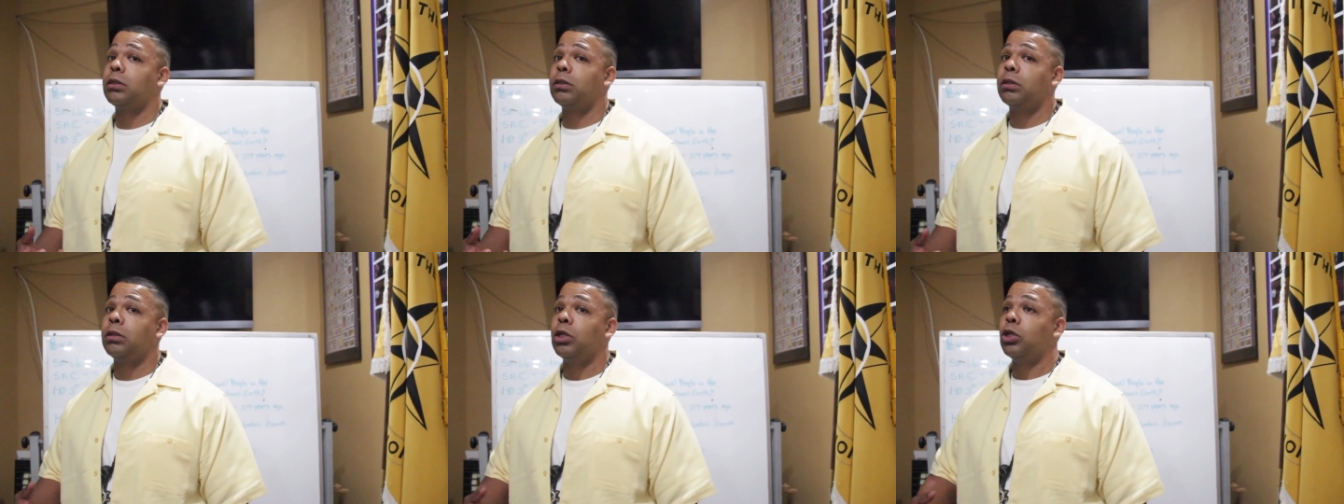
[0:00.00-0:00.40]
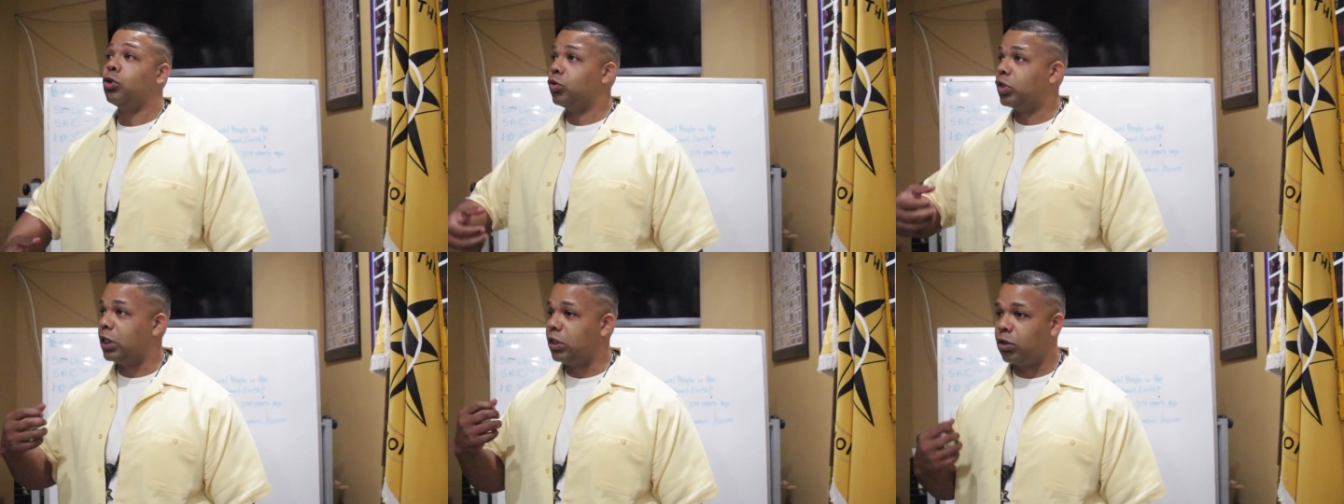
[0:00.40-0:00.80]
Mm.
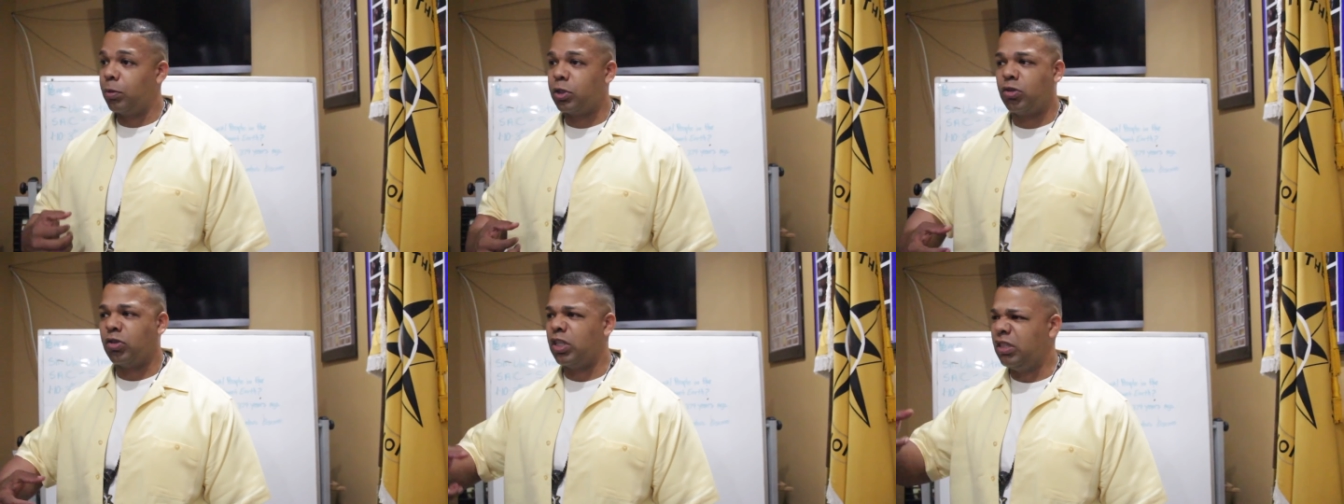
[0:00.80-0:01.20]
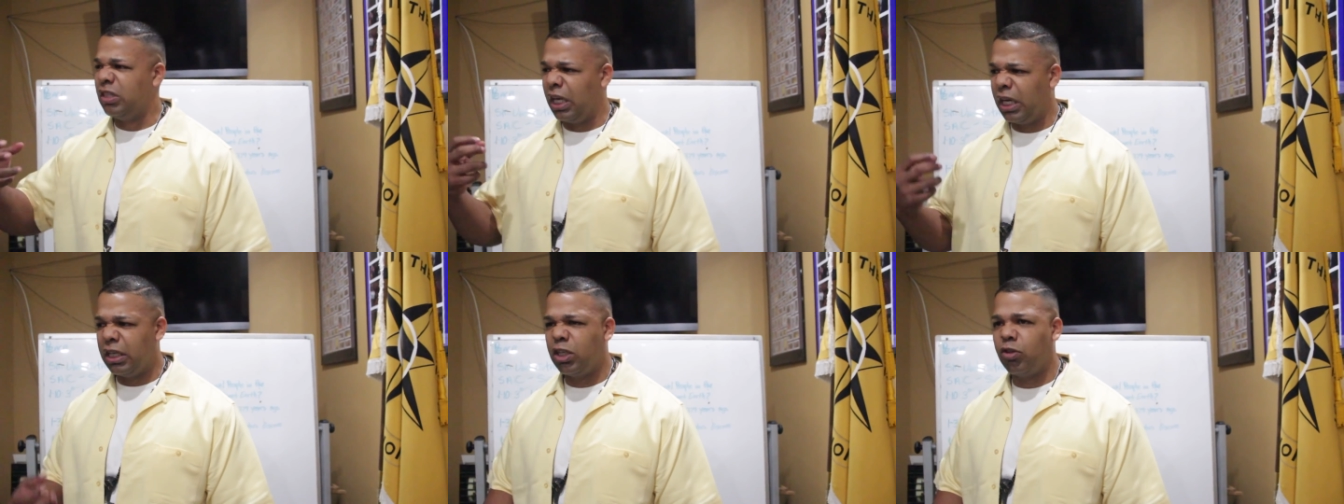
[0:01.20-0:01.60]
You see so much on a
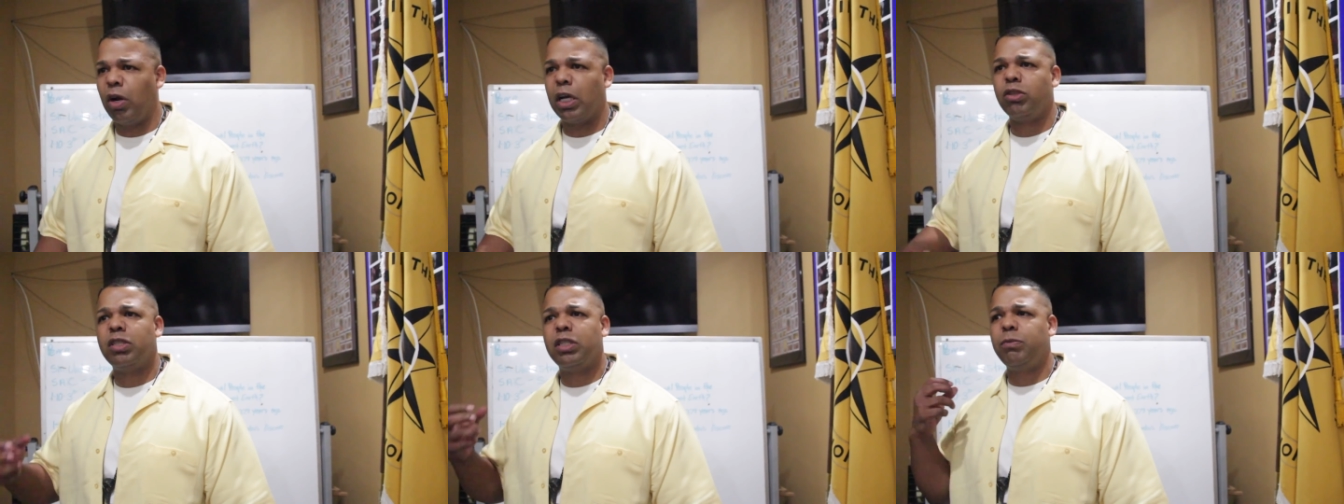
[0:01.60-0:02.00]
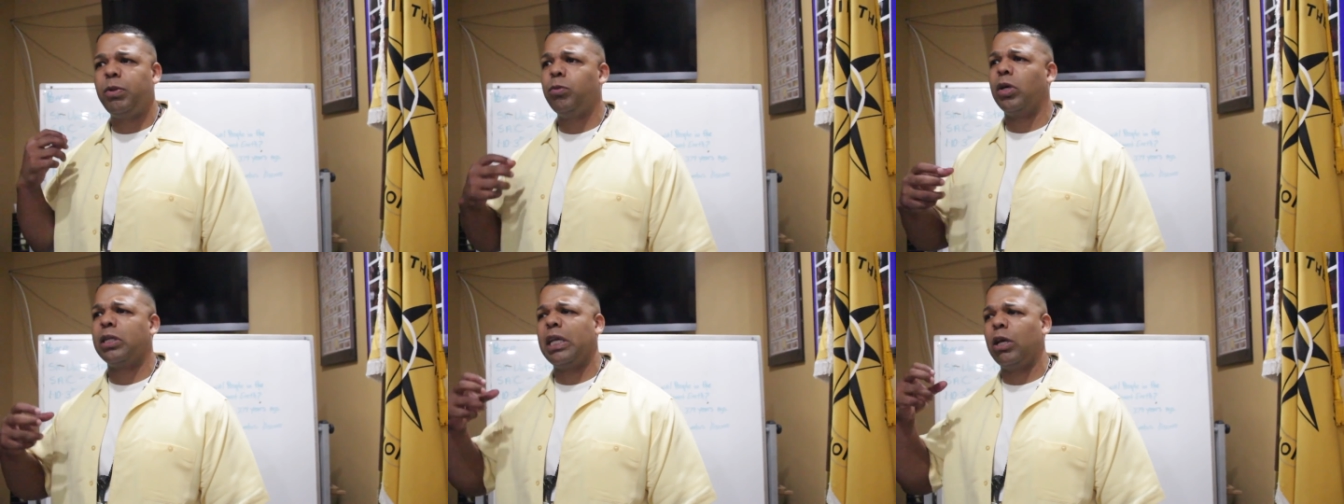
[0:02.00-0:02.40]
daily grind. You see
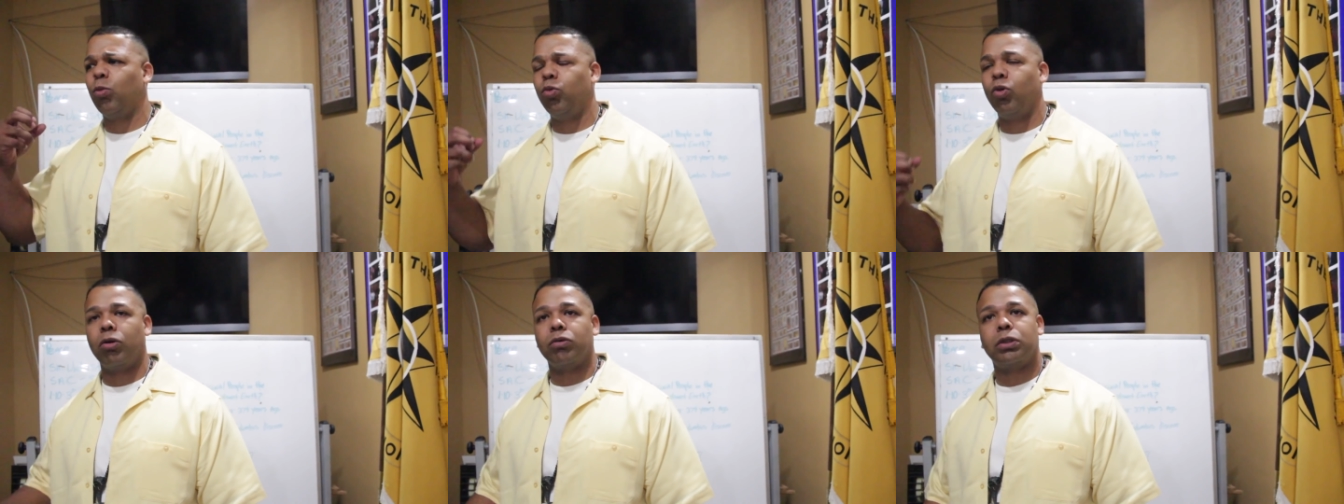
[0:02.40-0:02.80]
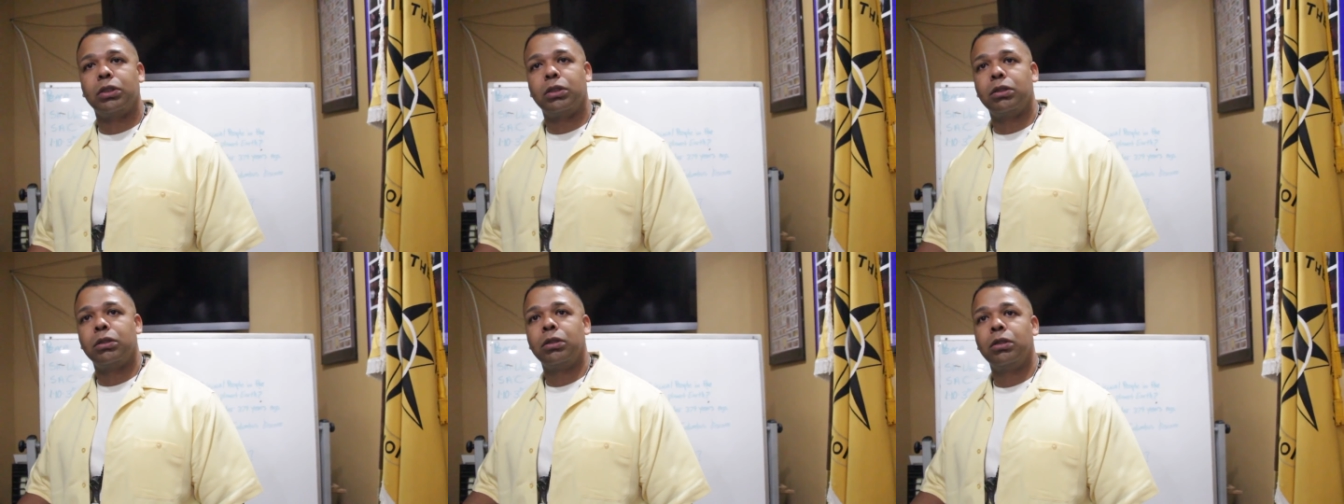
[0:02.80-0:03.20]
people at their
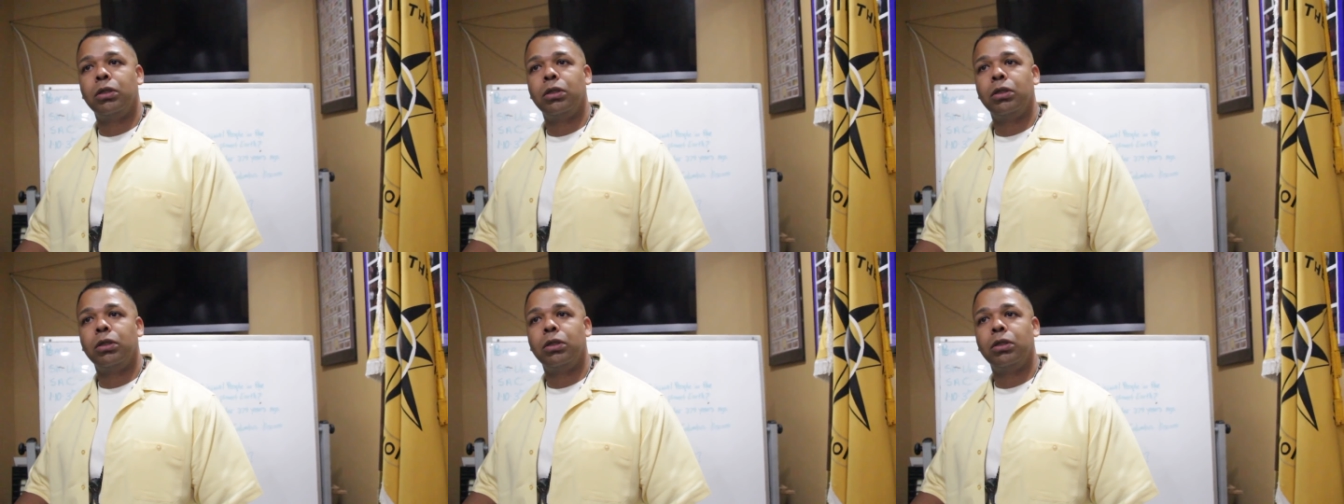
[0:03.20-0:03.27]
worst.